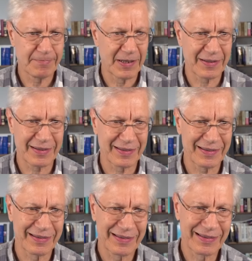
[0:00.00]

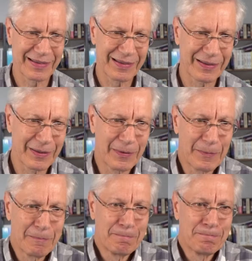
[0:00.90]

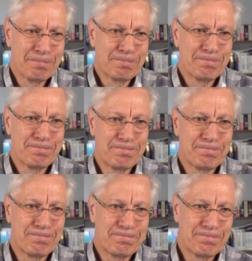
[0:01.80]

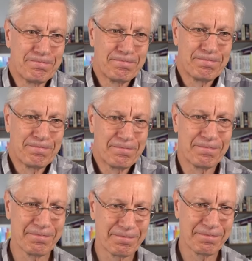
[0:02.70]

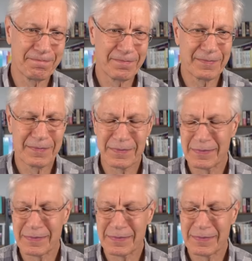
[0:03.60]
Nothing is said.